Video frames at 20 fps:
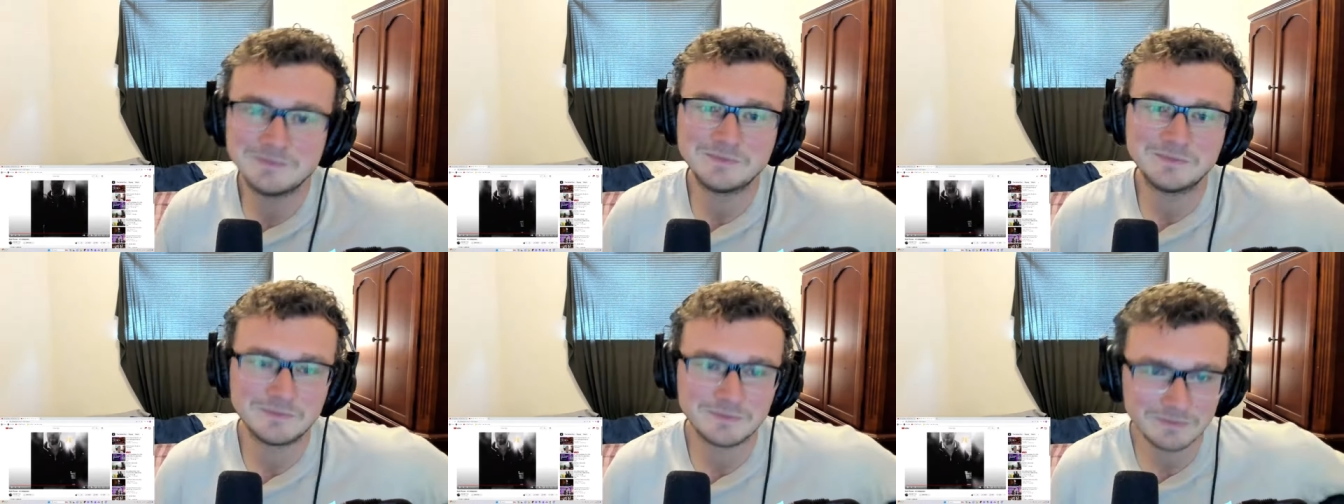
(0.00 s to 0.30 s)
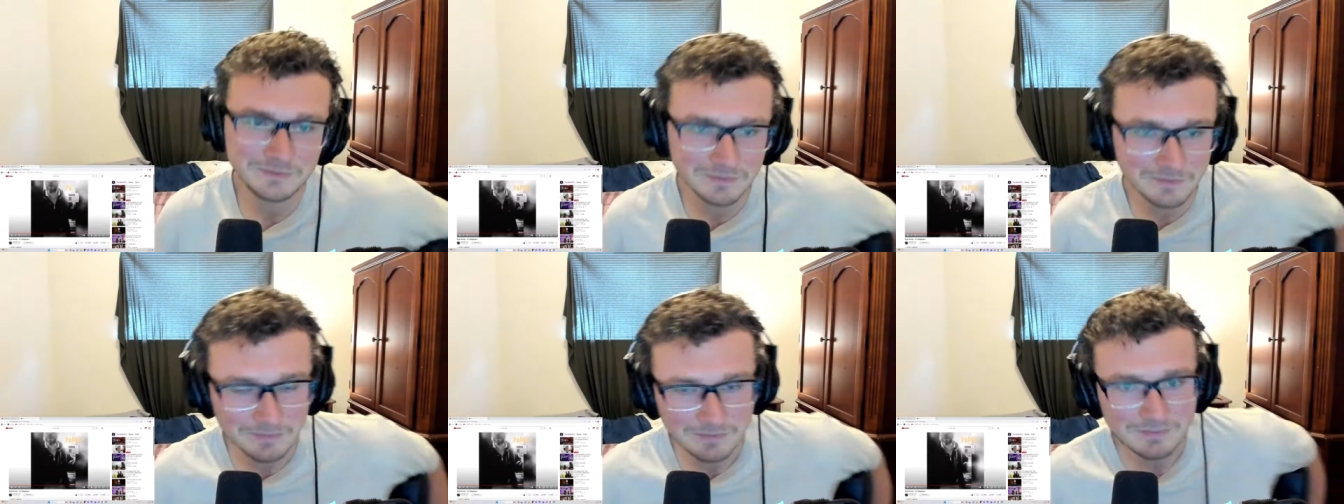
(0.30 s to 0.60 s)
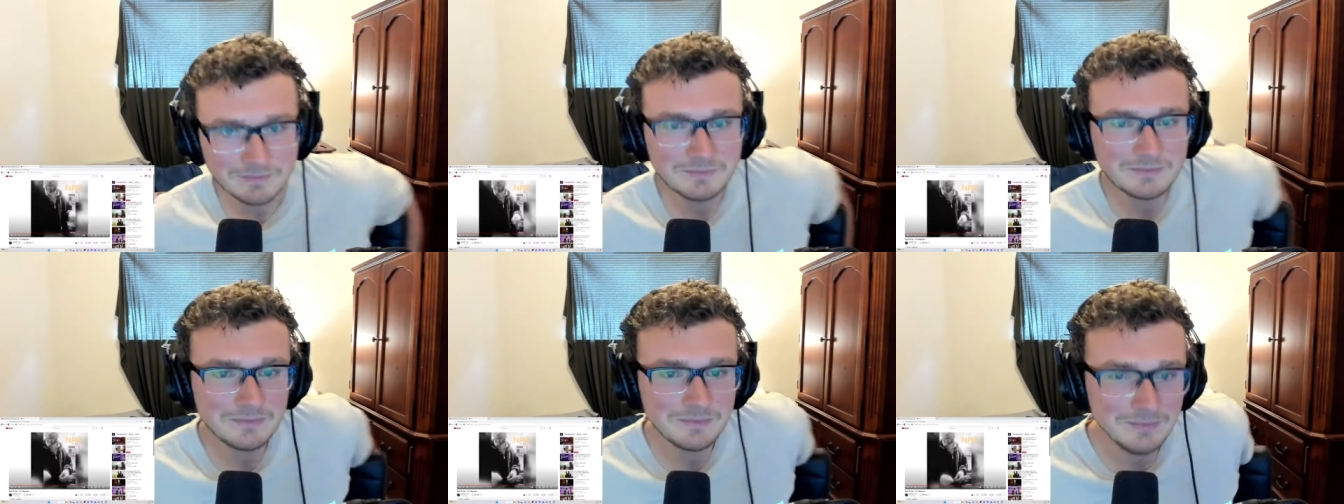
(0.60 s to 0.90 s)

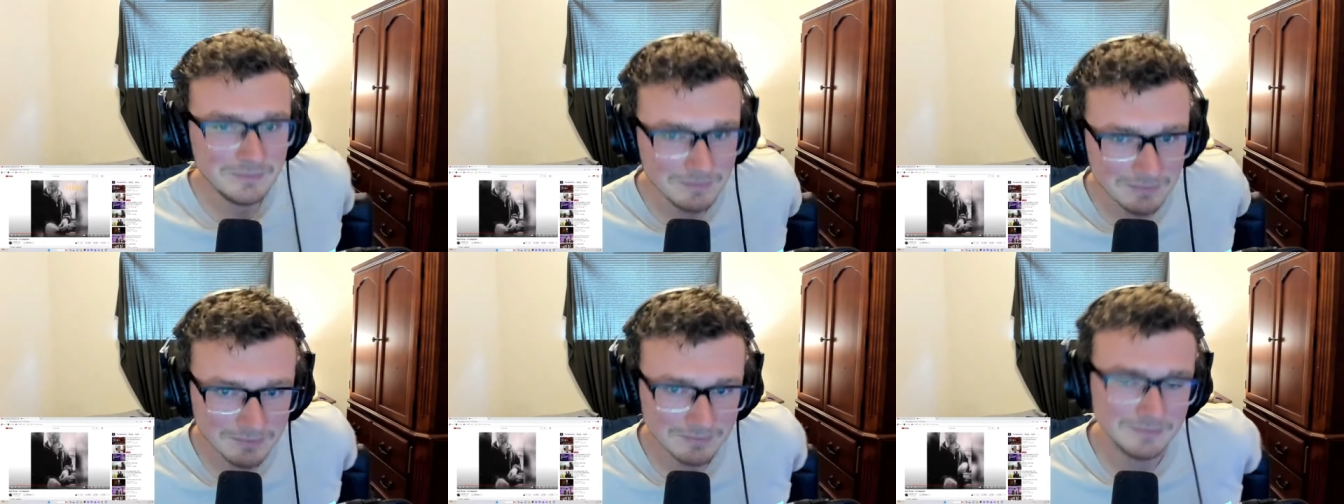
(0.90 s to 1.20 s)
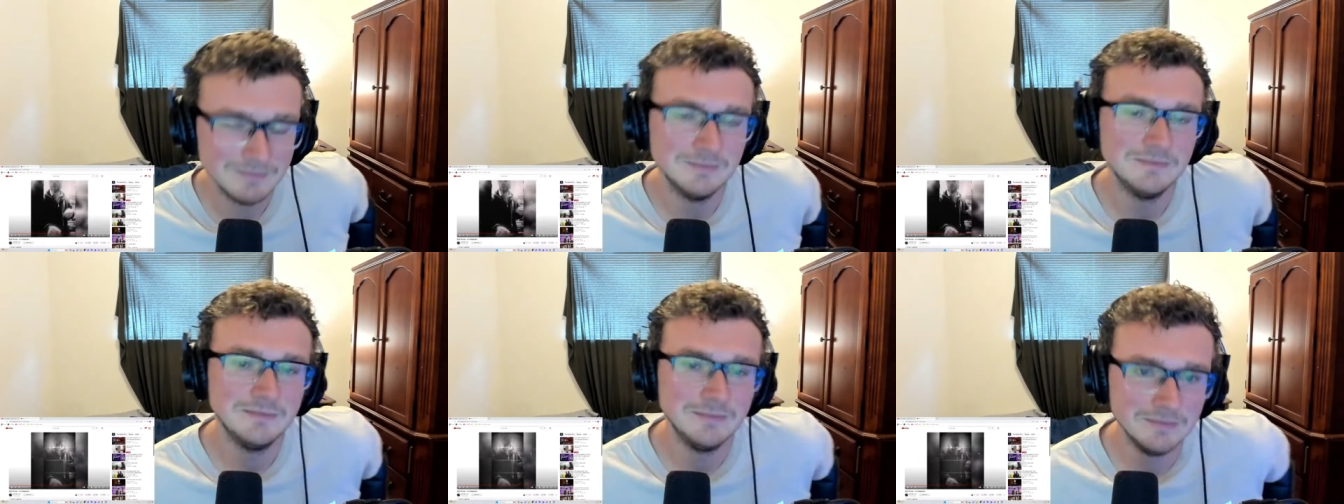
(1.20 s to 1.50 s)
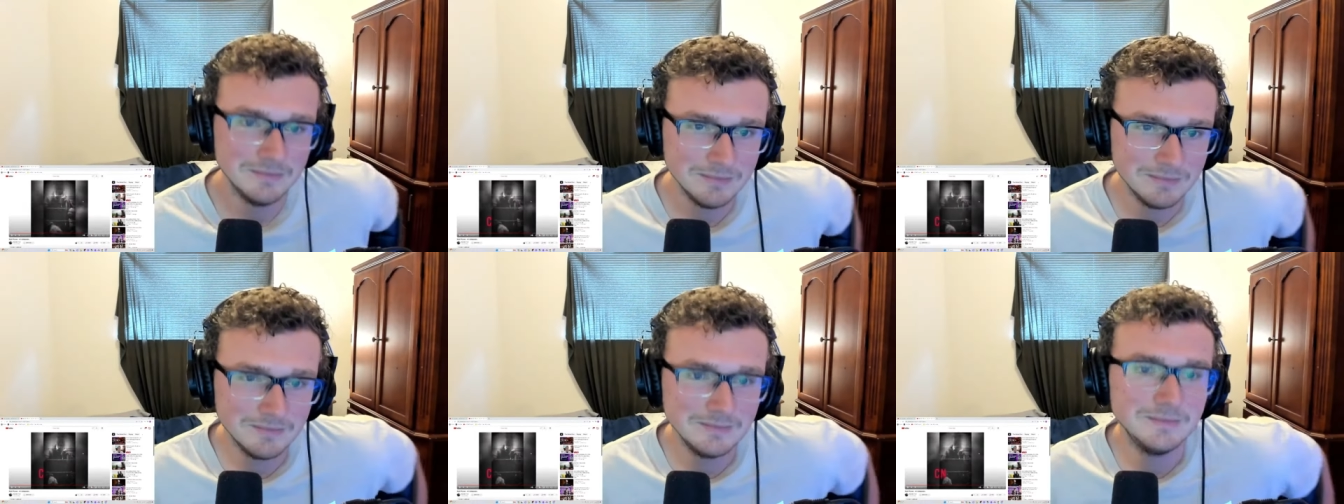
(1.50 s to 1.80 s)
pay-per-view. Do you
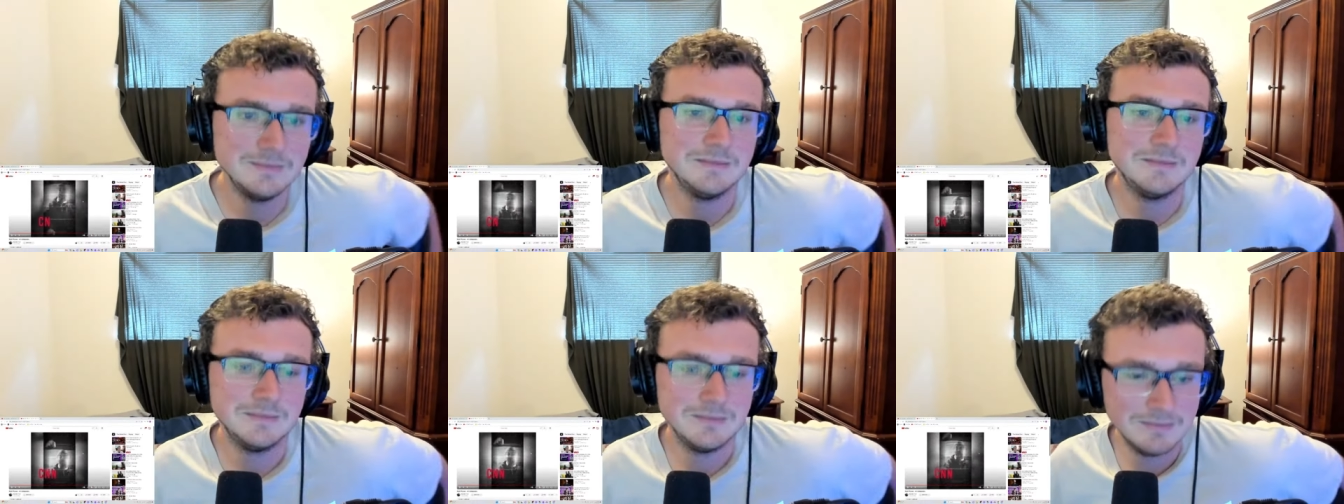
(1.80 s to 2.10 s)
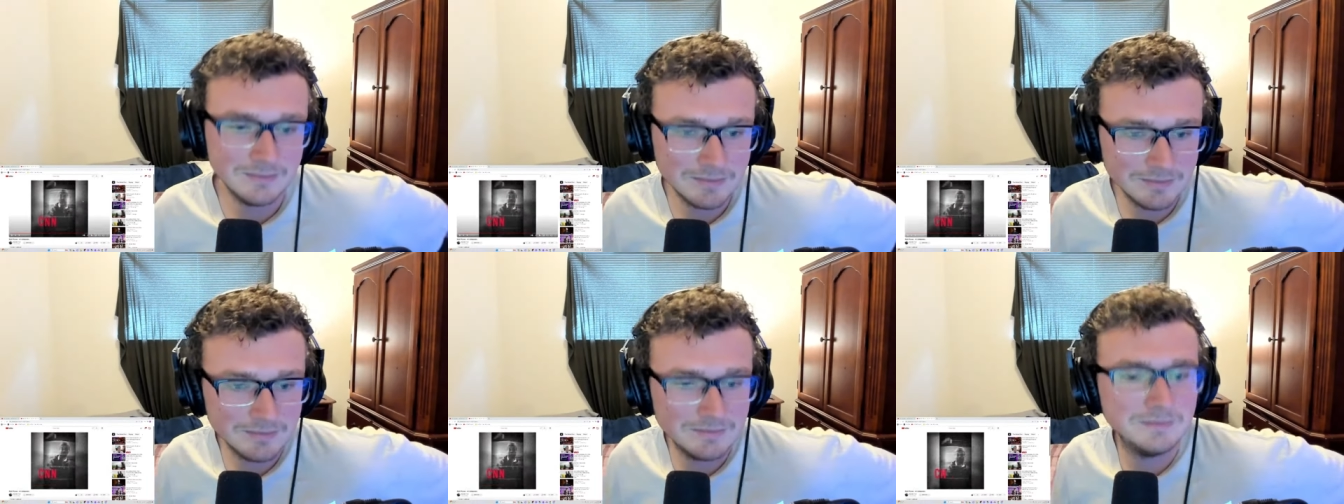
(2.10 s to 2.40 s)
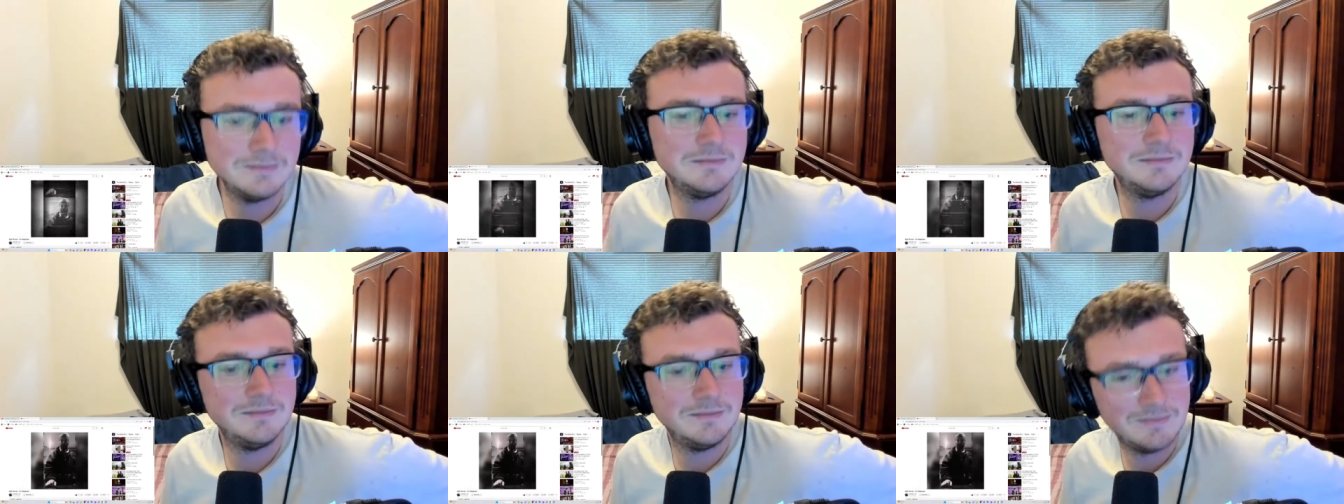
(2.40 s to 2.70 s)
see an end to my
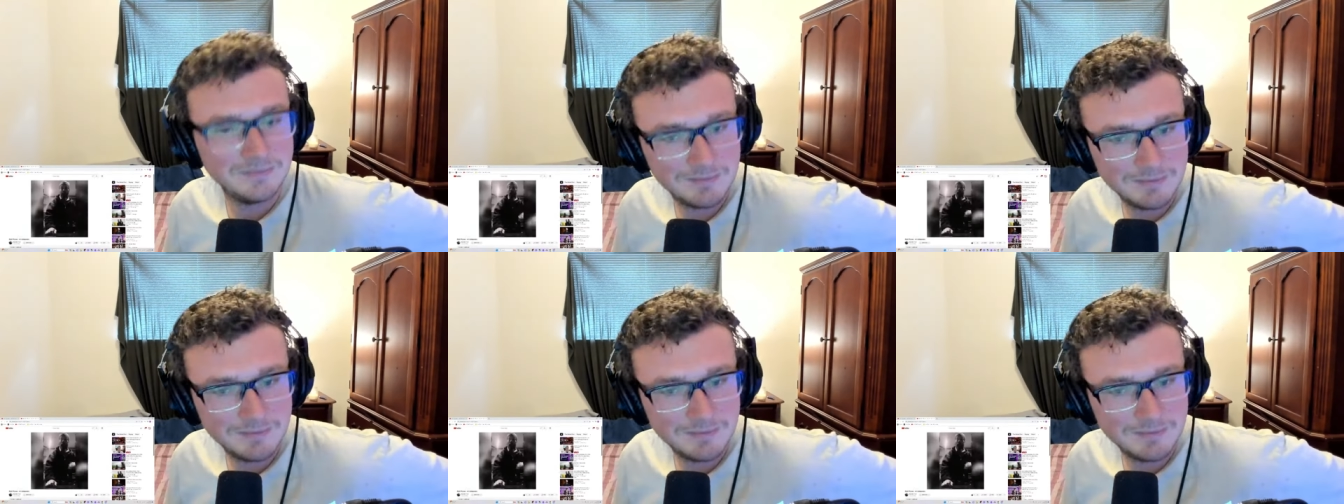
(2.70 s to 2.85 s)
reign?